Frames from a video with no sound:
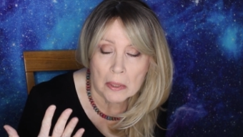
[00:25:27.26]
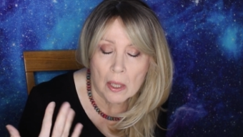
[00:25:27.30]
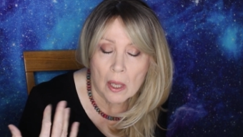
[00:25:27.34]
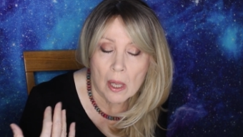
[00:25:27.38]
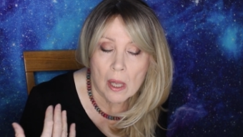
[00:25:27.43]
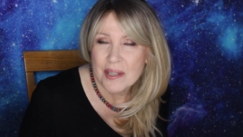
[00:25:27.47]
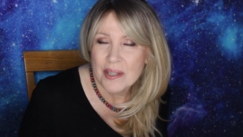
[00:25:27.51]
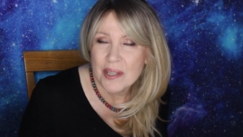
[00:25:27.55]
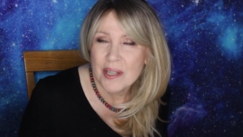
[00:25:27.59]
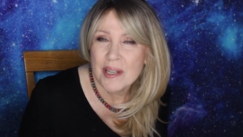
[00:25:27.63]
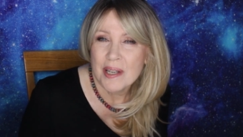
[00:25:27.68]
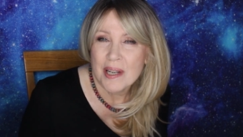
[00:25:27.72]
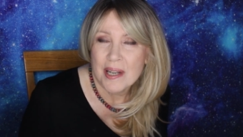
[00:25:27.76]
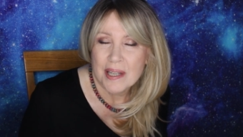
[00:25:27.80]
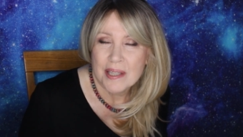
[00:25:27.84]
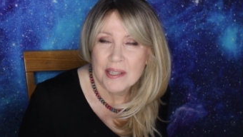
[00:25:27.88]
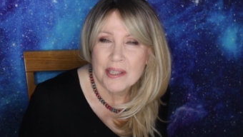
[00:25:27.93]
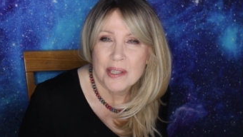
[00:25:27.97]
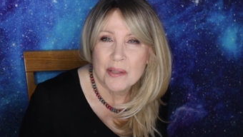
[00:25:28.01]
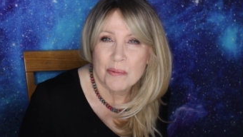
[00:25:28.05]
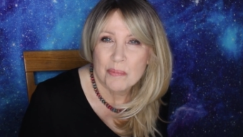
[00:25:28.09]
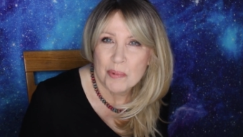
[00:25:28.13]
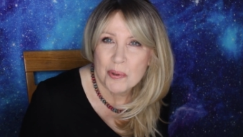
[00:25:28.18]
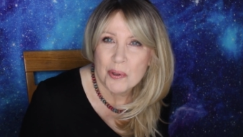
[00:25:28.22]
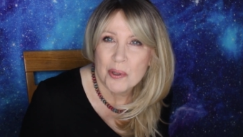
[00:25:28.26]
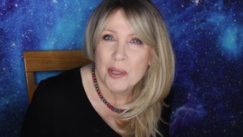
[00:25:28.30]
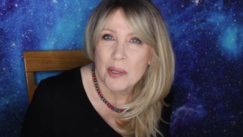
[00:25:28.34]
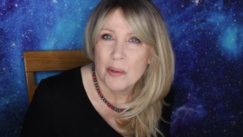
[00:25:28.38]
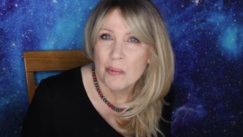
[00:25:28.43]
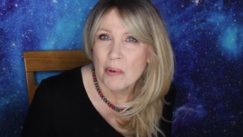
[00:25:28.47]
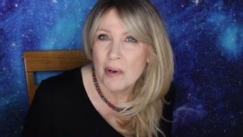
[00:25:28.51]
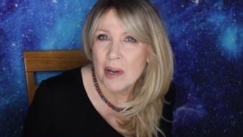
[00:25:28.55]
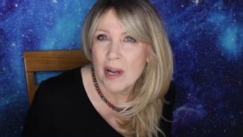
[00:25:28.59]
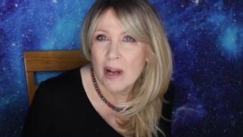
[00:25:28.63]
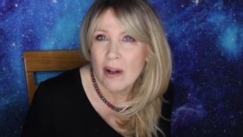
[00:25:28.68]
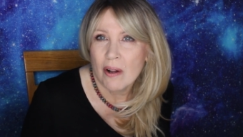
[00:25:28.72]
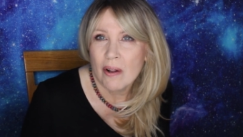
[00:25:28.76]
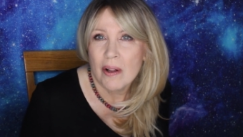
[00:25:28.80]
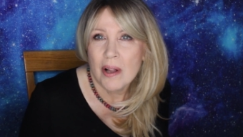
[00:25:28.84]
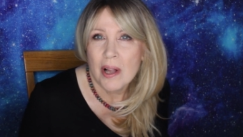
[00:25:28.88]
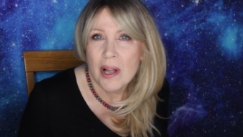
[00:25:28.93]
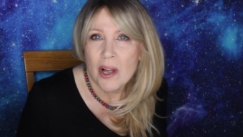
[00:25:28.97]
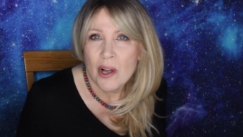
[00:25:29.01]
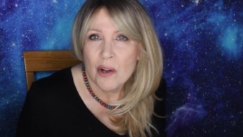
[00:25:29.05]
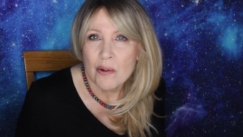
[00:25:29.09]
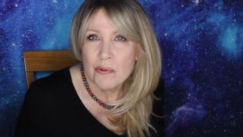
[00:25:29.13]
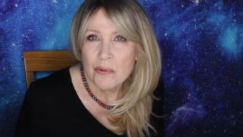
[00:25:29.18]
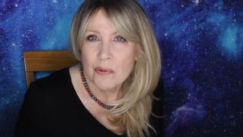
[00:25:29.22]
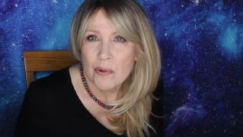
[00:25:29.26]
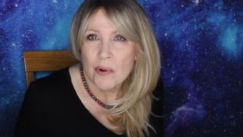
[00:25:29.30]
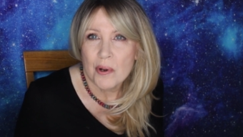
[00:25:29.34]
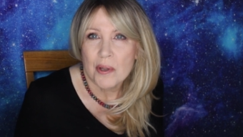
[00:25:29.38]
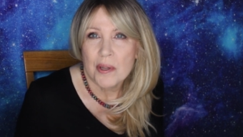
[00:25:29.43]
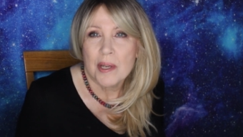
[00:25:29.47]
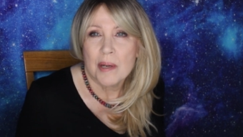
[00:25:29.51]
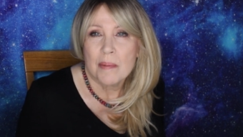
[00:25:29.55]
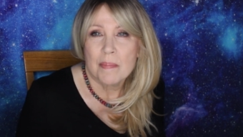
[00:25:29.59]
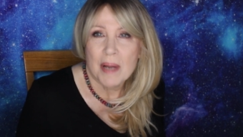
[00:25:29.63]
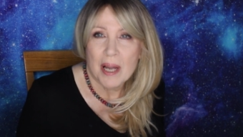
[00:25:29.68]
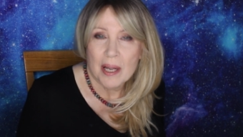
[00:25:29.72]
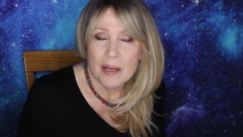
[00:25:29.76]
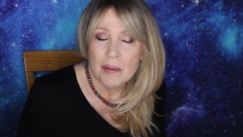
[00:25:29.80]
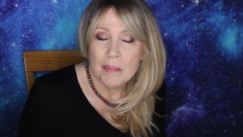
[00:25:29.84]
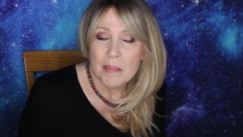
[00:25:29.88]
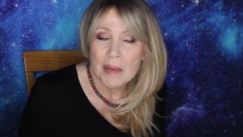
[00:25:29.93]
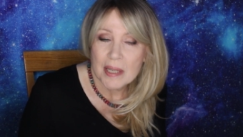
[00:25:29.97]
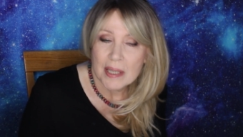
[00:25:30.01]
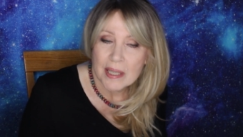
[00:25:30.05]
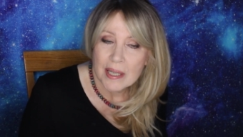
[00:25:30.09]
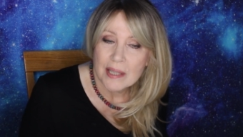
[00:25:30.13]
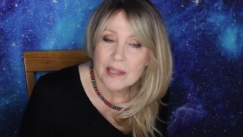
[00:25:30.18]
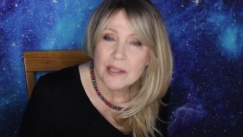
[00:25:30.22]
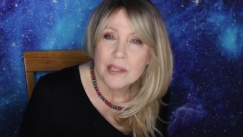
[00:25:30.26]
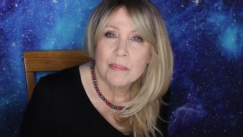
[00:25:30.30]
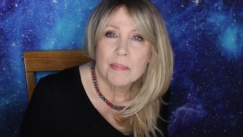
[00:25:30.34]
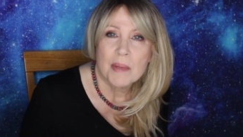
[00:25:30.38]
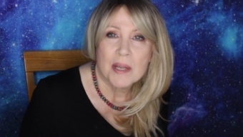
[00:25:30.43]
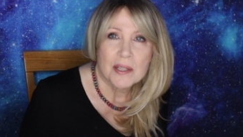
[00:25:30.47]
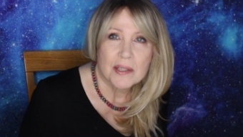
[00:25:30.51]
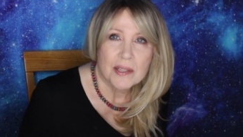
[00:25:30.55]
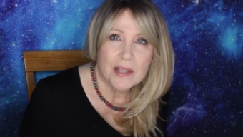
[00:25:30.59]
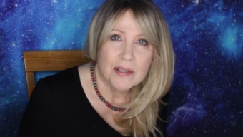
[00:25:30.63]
I think I did pretty well for the amount of money I spent.